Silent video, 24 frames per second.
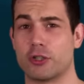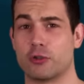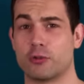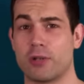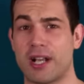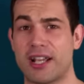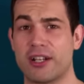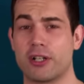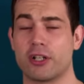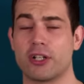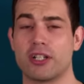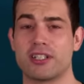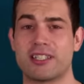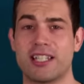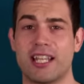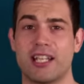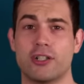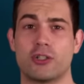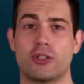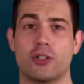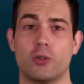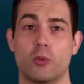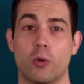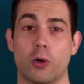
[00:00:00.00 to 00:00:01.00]
a greater
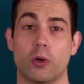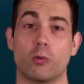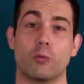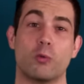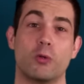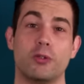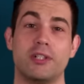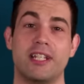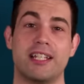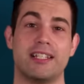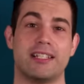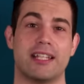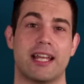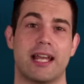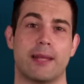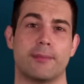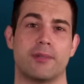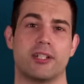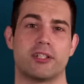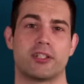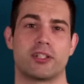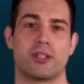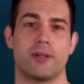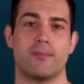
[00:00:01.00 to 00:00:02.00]
tissue or wounding
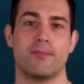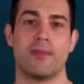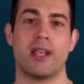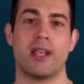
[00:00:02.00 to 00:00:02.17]
damage.